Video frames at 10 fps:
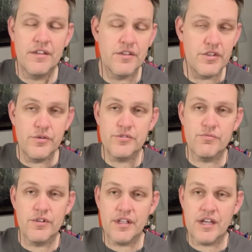Used
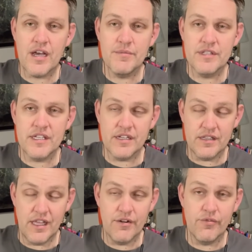really commonly on a
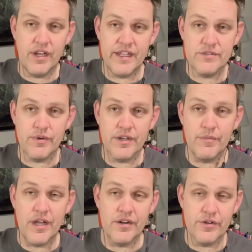lot of rides where it
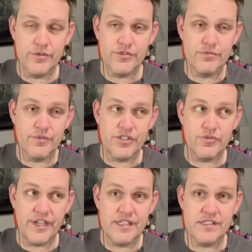monitors
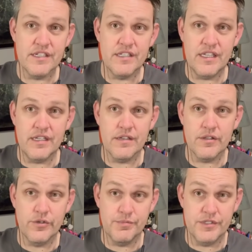restraints in the
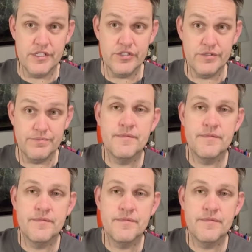closed position.